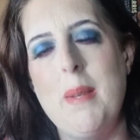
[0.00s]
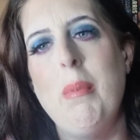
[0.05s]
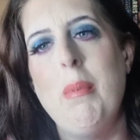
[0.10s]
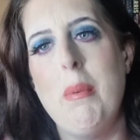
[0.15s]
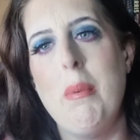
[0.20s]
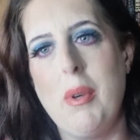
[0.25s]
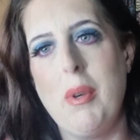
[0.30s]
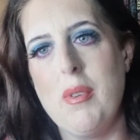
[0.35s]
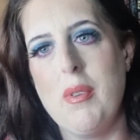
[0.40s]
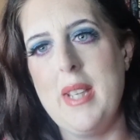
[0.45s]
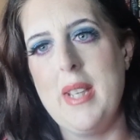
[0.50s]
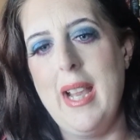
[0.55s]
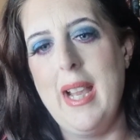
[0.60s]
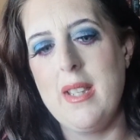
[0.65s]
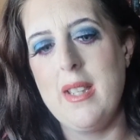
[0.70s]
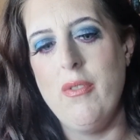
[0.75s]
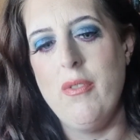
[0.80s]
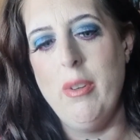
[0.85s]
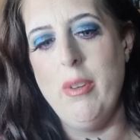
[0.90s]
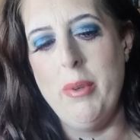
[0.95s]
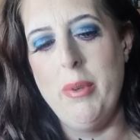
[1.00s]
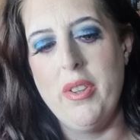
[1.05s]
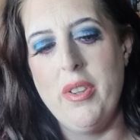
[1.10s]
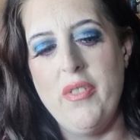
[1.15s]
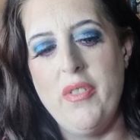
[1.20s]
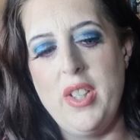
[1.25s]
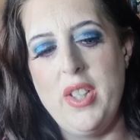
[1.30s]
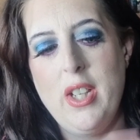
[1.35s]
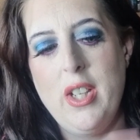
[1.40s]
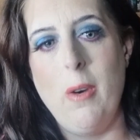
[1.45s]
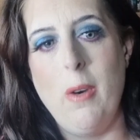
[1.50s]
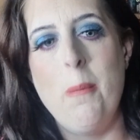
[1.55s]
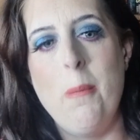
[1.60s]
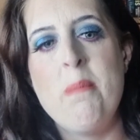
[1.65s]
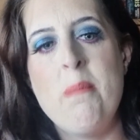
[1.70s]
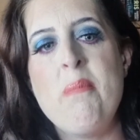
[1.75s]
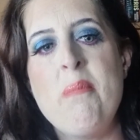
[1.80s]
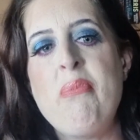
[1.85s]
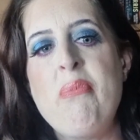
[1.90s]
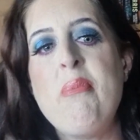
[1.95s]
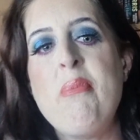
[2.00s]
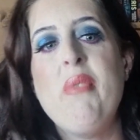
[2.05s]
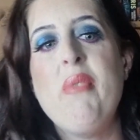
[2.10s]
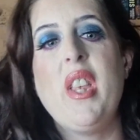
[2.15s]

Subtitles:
simply because I had to film another video.